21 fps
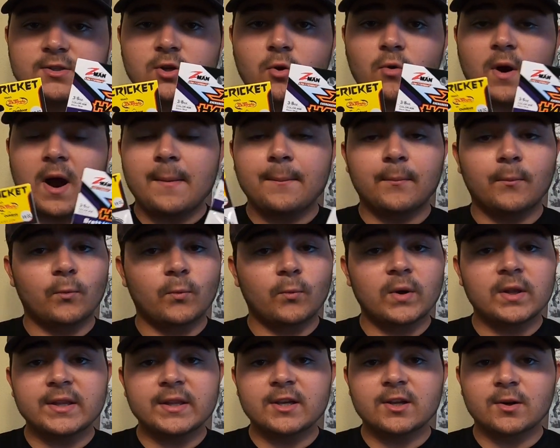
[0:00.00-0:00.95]
so I'm
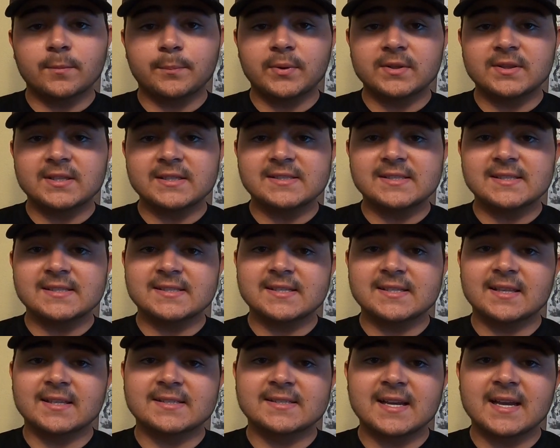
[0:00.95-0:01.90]
really going to put these things
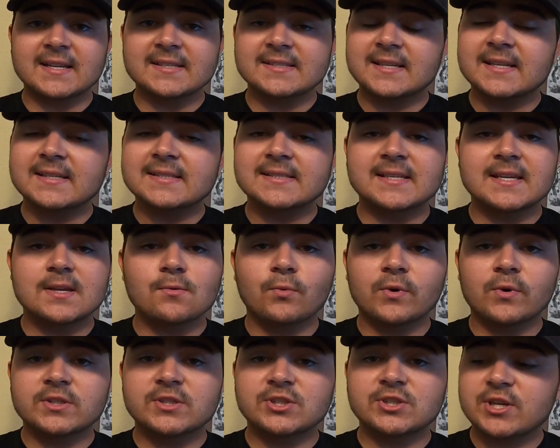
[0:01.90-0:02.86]
to the test and see
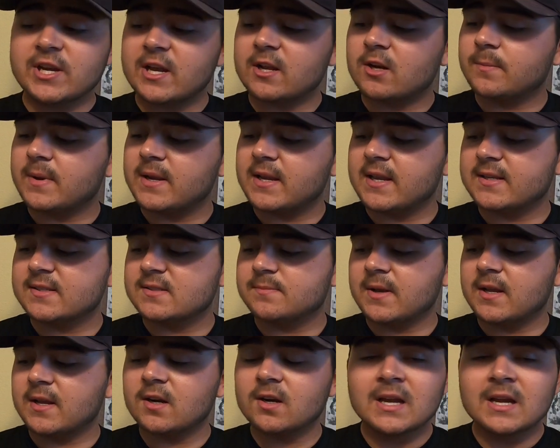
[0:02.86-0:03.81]
which chatterbait is
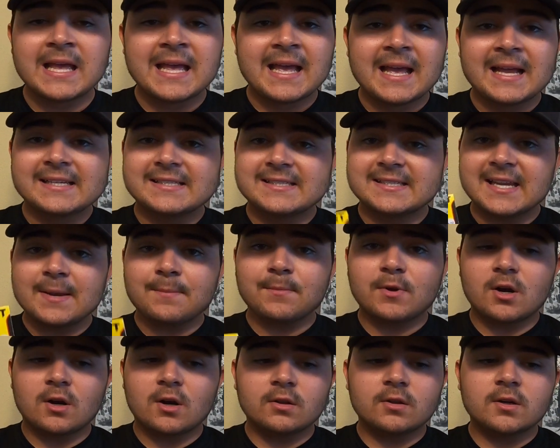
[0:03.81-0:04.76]
better. Same
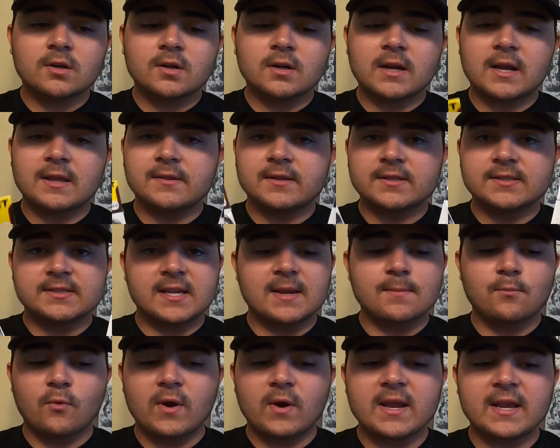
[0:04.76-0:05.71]
color and the
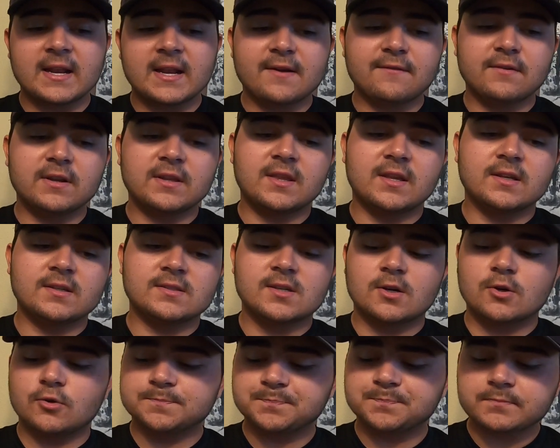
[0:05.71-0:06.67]
same weight and everything,
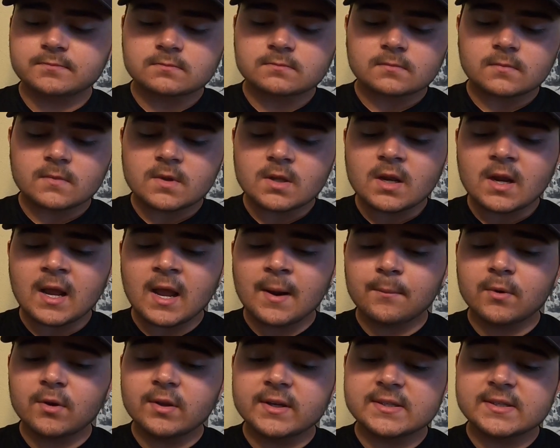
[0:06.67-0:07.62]
so
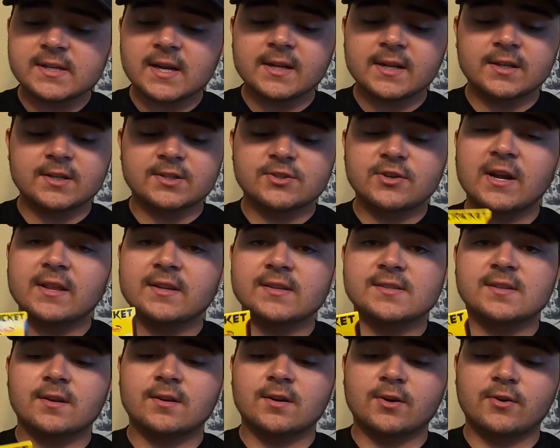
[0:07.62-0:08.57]
I'm really excited to try
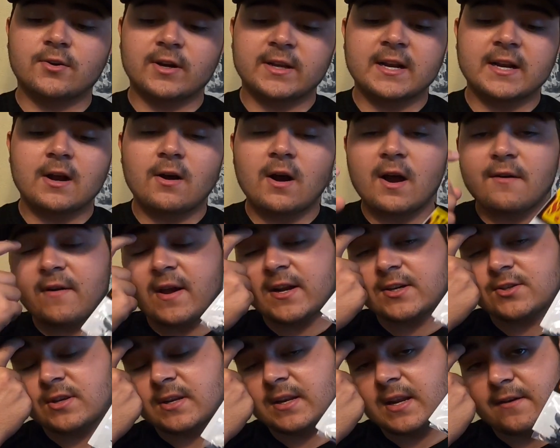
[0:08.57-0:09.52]
this thunder cricket out. I've
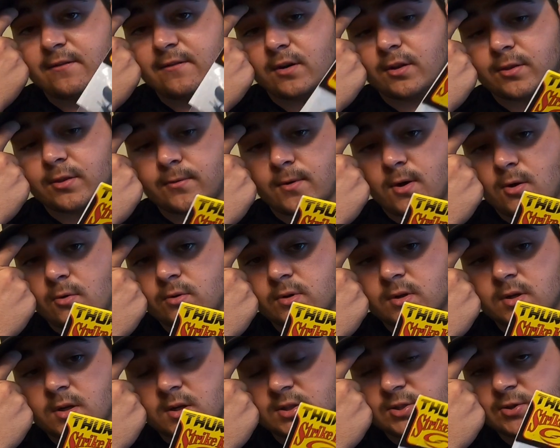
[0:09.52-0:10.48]
actually never
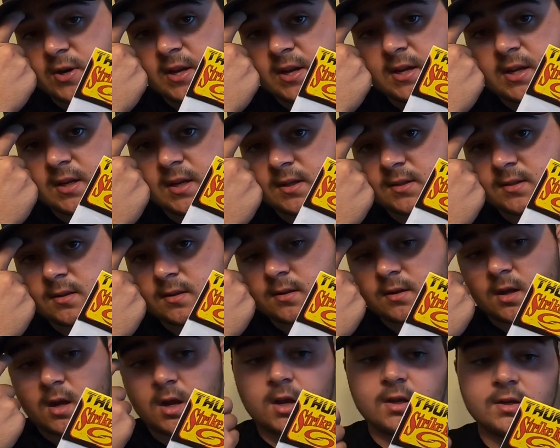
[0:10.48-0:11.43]
thrown a straight king
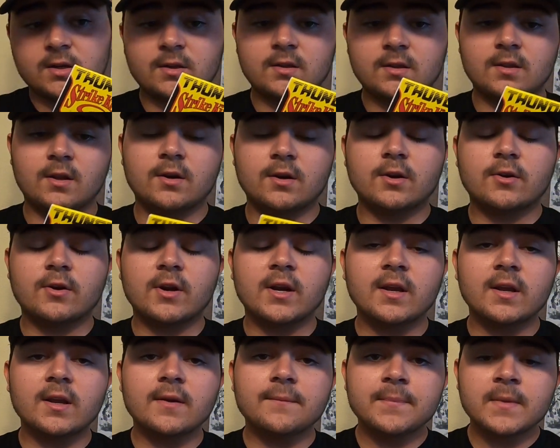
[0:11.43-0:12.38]
thunder
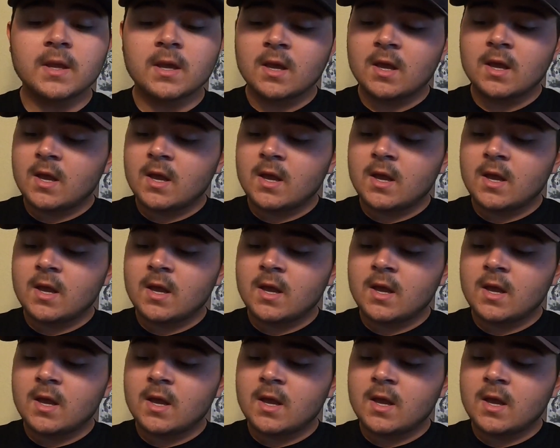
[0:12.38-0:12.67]
cricket,